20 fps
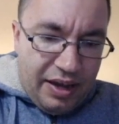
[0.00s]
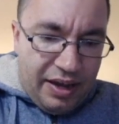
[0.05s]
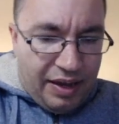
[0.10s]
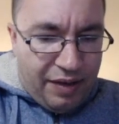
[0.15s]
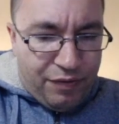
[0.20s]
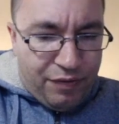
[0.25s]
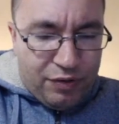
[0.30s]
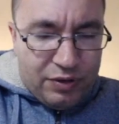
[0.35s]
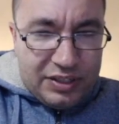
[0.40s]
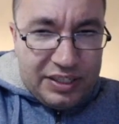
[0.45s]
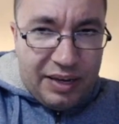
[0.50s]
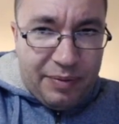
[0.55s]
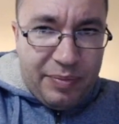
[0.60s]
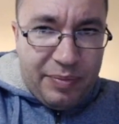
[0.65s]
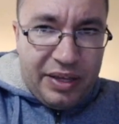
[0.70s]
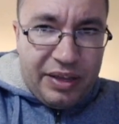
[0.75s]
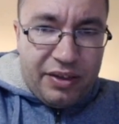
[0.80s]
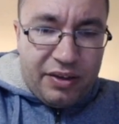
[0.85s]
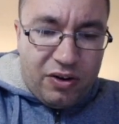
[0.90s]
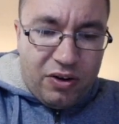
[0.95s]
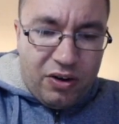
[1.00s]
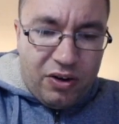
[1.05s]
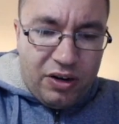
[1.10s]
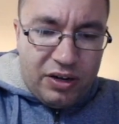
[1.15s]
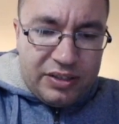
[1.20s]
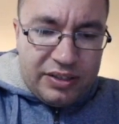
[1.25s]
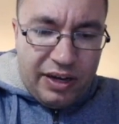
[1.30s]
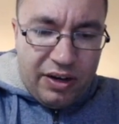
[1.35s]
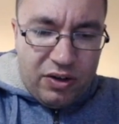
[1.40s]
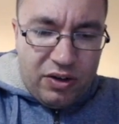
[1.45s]
If you send me the
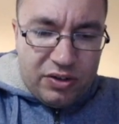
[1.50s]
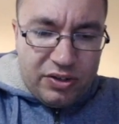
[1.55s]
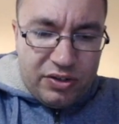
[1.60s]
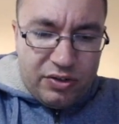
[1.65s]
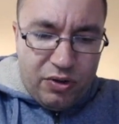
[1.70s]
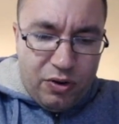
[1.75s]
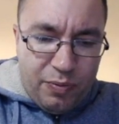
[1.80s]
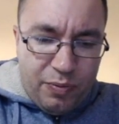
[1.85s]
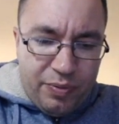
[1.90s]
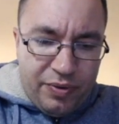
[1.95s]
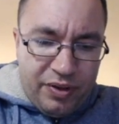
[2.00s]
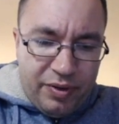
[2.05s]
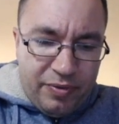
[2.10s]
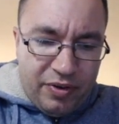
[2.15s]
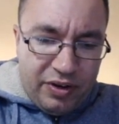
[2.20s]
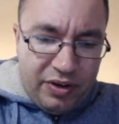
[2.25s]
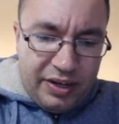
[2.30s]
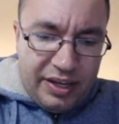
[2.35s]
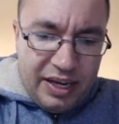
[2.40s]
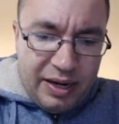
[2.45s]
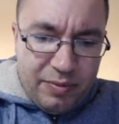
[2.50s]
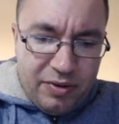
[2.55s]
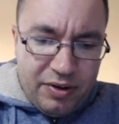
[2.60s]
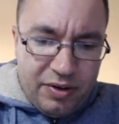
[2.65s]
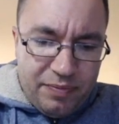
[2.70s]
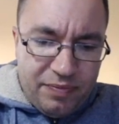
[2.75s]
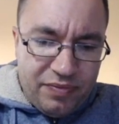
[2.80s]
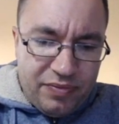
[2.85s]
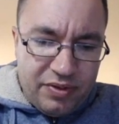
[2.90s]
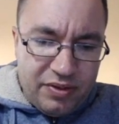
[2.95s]
cards, I also open them on
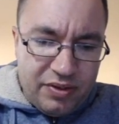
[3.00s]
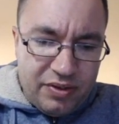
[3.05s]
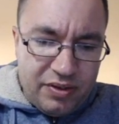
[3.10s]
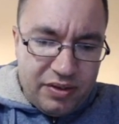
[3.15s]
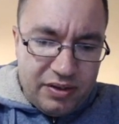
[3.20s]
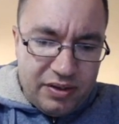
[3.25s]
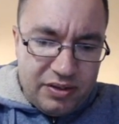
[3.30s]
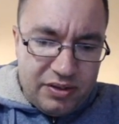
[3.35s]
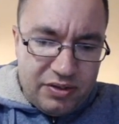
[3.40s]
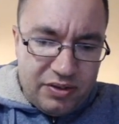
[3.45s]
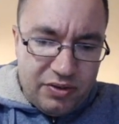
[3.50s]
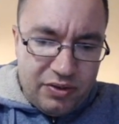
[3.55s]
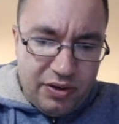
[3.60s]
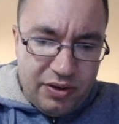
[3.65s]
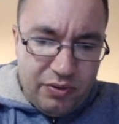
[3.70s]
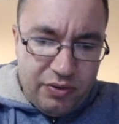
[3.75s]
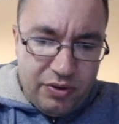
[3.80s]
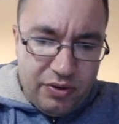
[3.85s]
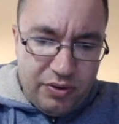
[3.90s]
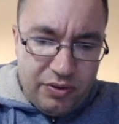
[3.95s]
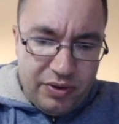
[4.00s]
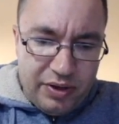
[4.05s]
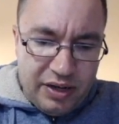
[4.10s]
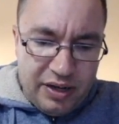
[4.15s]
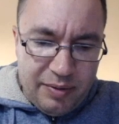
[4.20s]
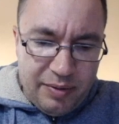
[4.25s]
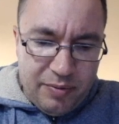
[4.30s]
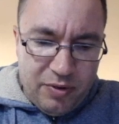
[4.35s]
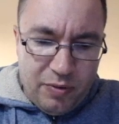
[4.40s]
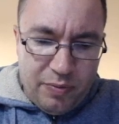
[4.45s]
camera, so you know that
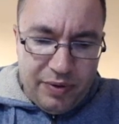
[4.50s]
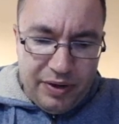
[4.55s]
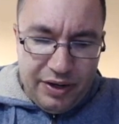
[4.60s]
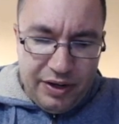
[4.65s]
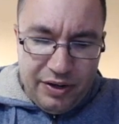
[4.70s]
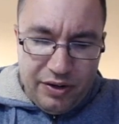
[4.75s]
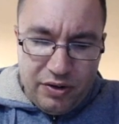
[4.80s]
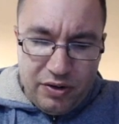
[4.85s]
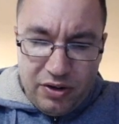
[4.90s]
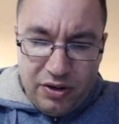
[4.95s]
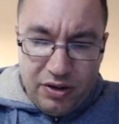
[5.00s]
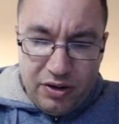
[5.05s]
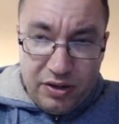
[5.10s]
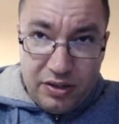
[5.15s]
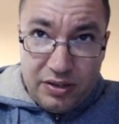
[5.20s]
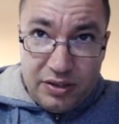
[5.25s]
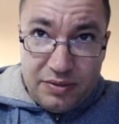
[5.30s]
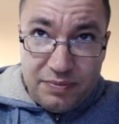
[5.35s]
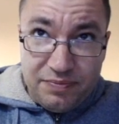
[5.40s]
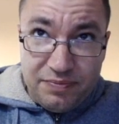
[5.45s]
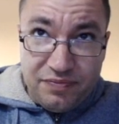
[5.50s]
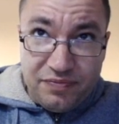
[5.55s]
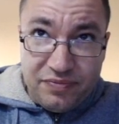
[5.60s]
I'm opening your cards.